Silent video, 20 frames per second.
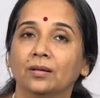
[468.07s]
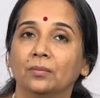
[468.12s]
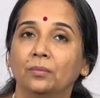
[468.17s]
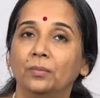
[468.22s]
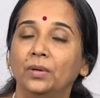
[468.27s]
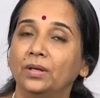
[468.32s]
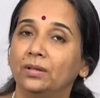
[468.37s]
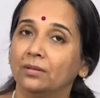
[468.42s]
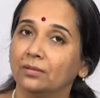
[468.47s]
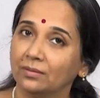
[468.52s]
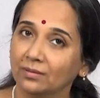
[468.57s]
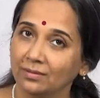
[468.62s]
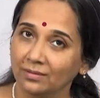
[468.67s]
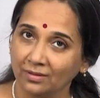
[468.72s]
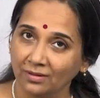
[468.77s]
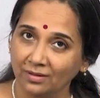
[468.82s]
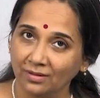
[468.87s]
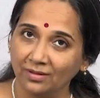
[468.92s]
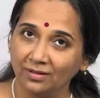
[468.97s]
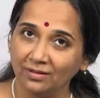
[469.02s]
but
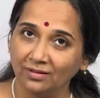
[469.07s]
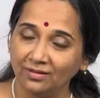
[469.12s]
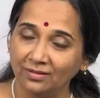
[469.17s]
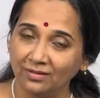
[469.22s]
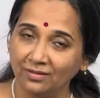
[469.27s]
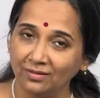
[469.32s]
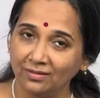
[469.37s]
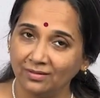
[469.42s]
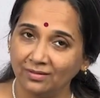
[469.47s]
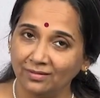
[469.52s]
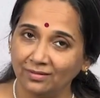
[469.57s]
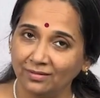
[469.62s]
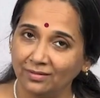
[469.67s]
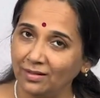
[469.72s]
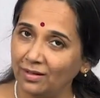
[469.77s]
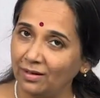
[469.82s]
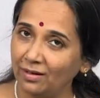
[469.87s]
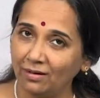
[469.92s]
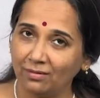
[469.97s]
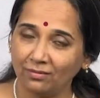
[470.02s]

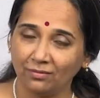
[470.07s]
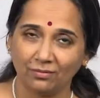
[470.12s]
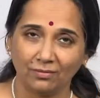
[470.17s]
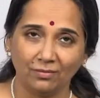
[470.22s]
there are